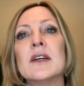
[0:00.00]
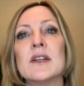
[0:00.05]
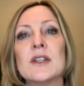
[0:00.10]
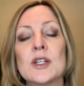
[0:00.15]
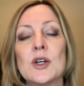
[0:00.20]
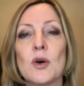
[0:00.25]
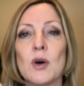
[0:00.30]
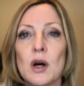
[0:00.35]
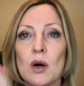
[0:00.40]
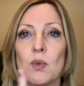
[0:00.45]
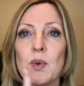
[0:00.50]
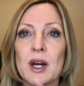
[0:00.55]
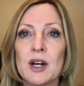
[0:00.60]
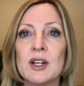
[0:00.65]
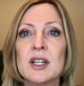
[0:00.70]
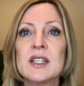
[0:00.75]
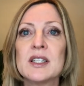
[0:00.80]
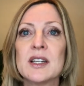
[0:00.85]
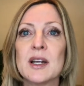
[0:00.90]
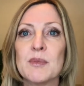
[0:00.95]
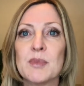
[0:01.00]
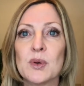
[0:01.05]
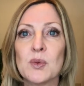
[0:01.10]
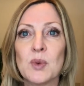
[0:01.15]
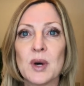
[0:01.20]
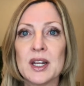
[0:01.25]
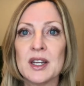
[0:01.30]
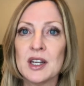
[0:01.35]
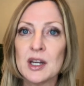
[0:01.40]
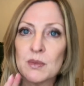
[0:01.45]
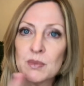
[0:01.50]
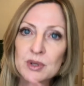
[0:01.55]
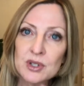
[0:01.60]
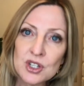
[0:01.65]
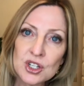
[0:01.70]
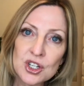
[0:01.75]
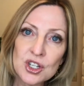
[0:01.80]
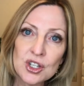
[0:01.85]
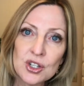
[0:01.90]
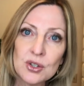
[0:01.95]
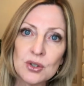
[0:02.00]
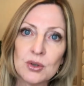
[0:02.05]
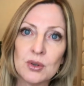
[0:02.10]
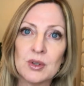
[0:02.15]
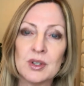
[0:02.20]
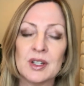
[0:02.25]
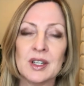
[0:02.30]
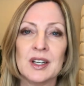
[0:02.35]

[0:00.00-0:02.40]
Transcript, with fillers: So awareness number one. Number two,